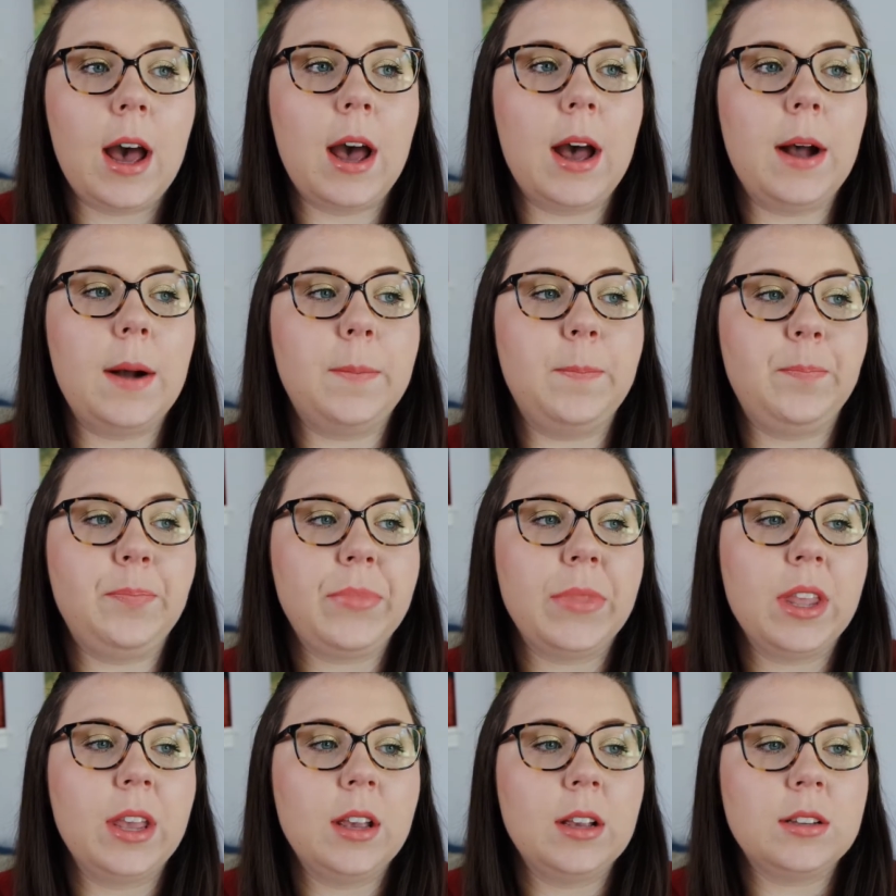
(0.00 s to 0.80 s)

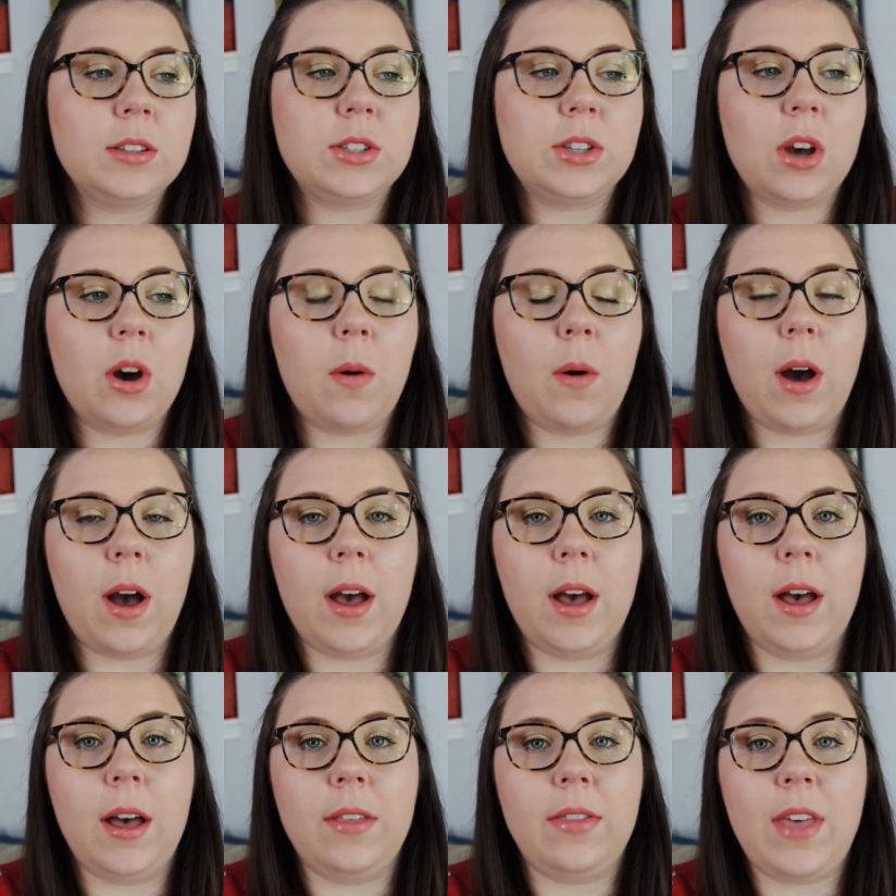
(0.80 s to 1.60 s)

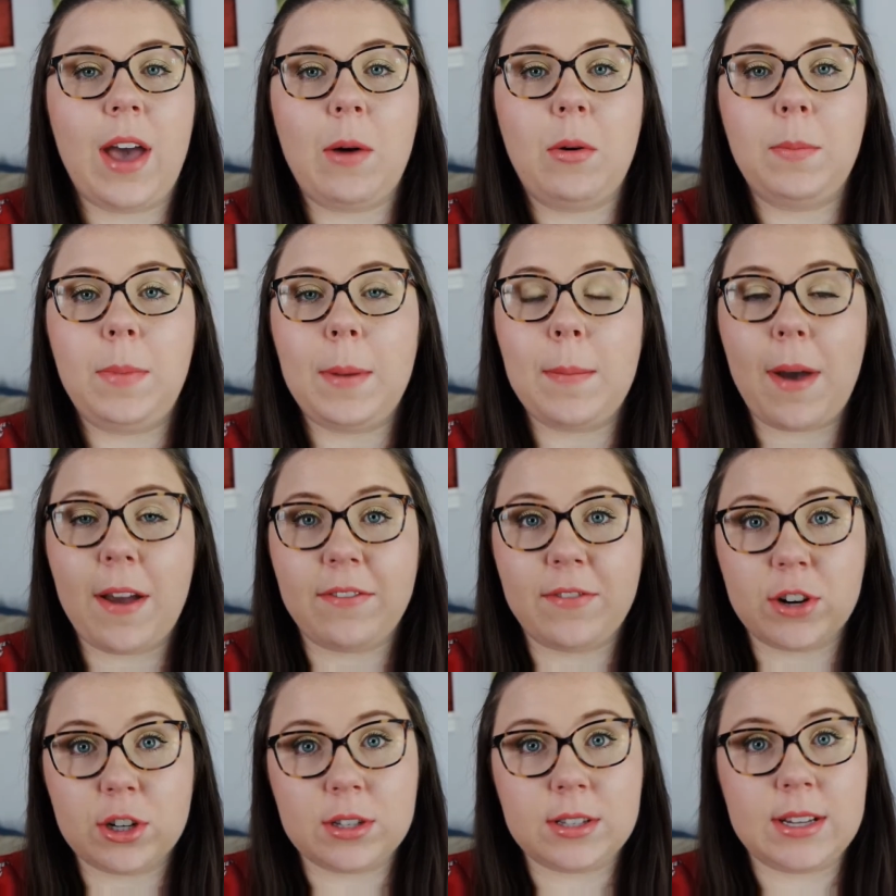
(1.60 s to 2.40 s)
That would be
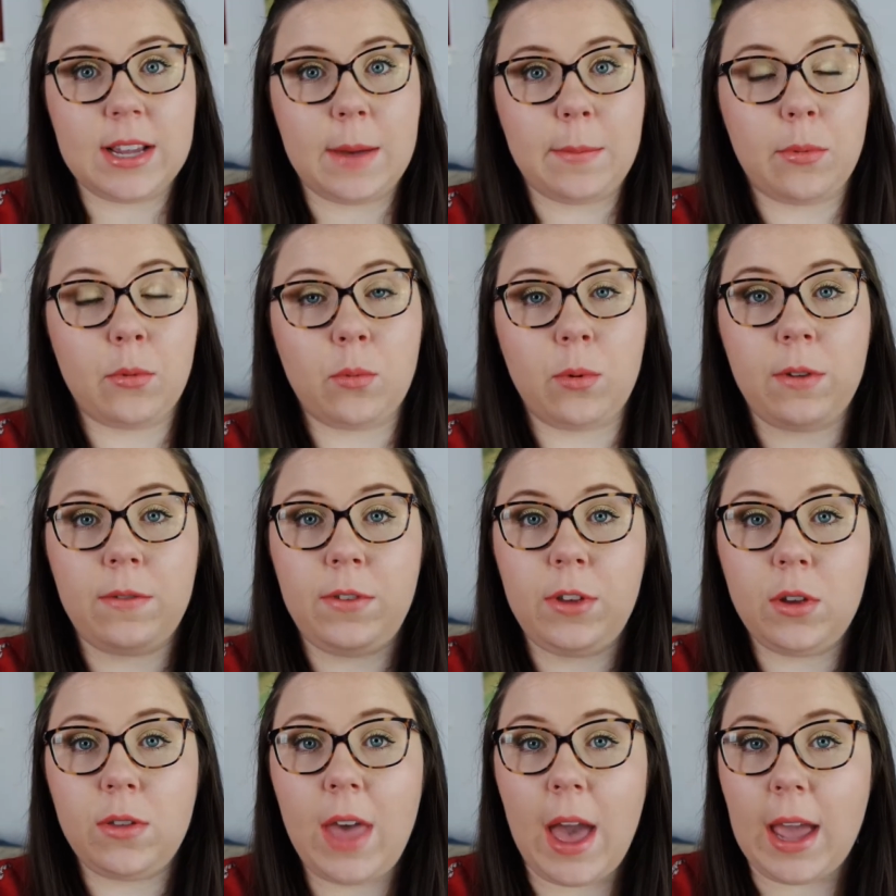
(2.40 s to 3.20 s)
my first tip.
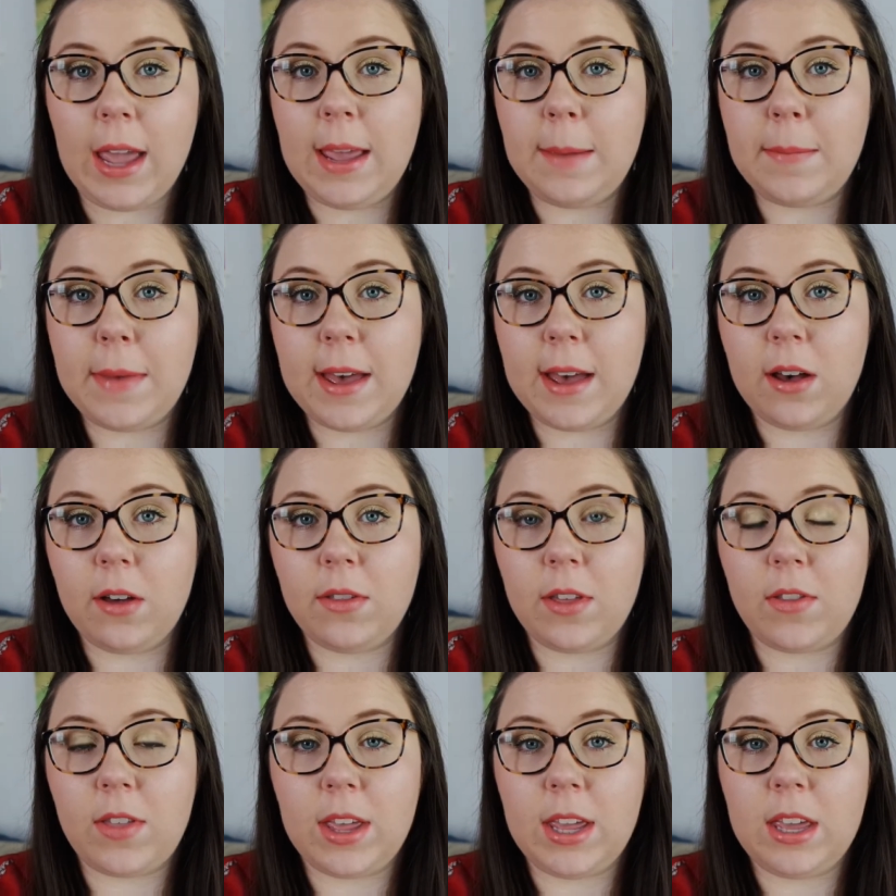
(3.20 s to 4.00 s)
Review that
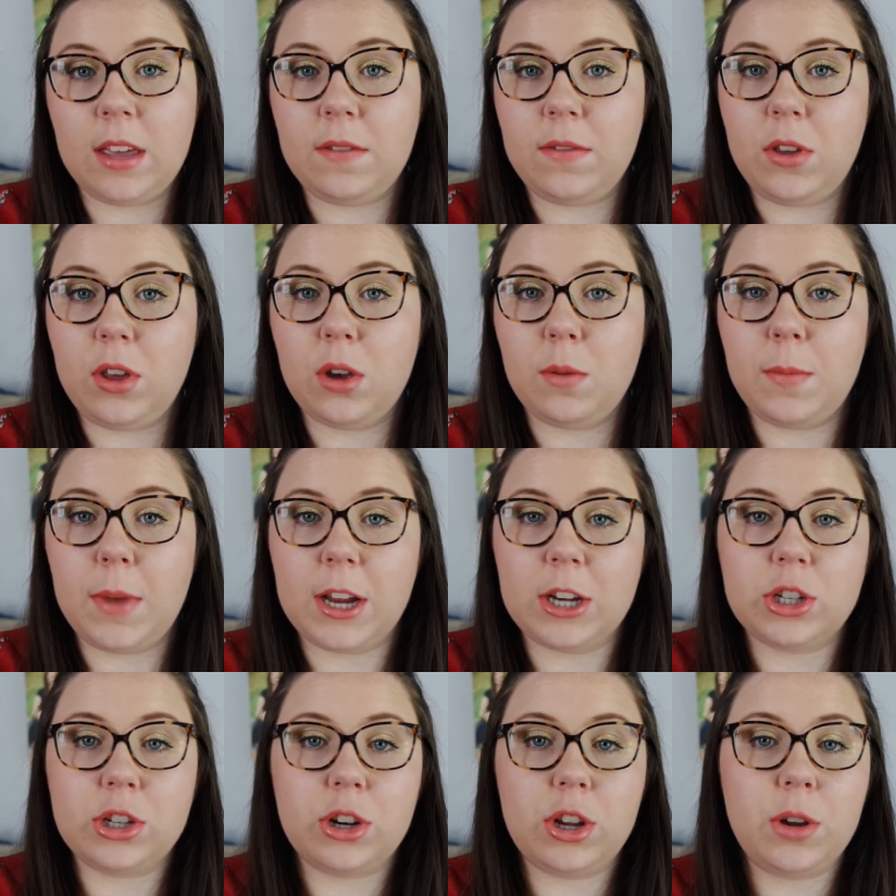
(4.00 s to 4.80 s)
email that they give you,
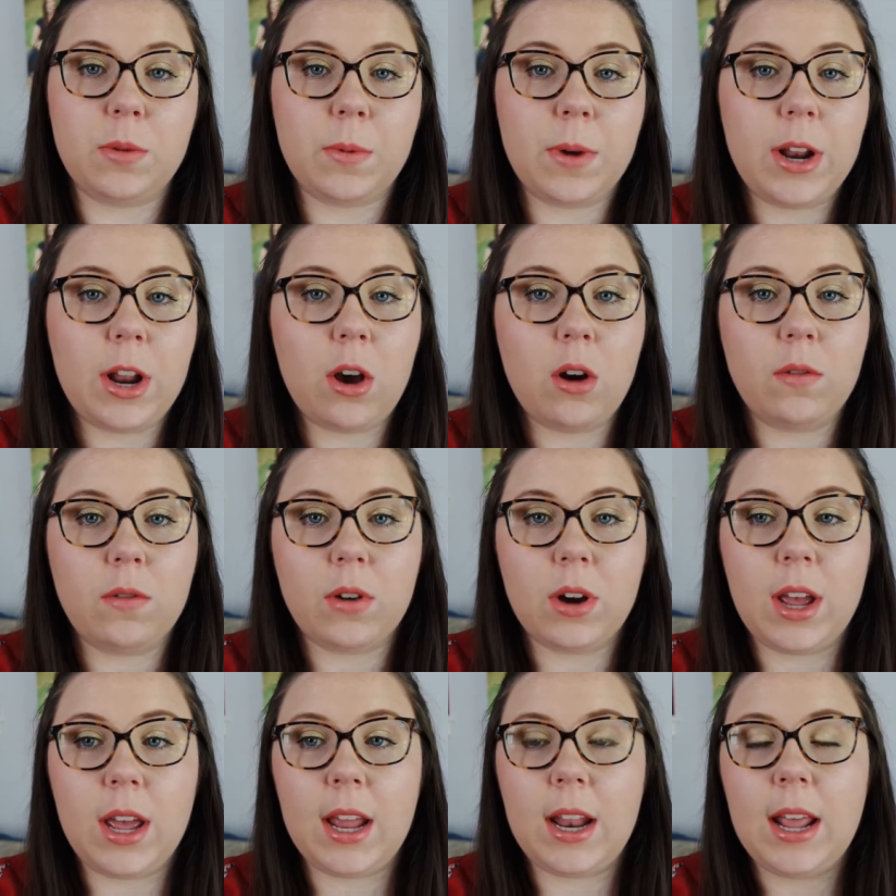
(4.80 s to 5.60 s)
make sure you read
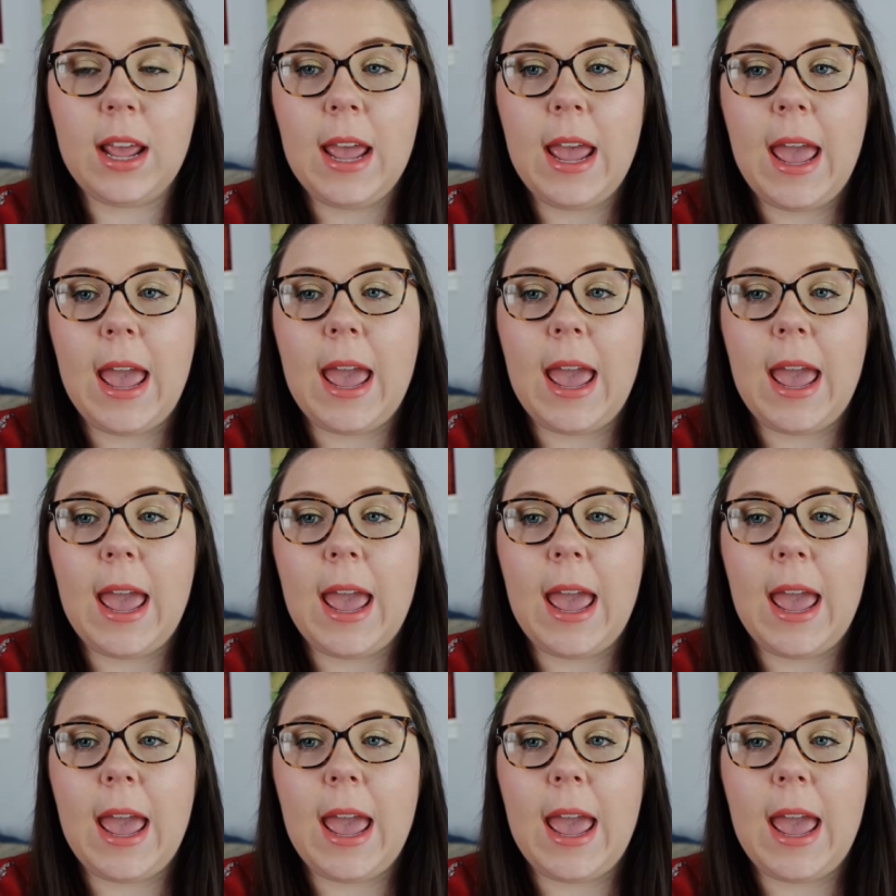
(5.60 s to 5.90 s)
over it.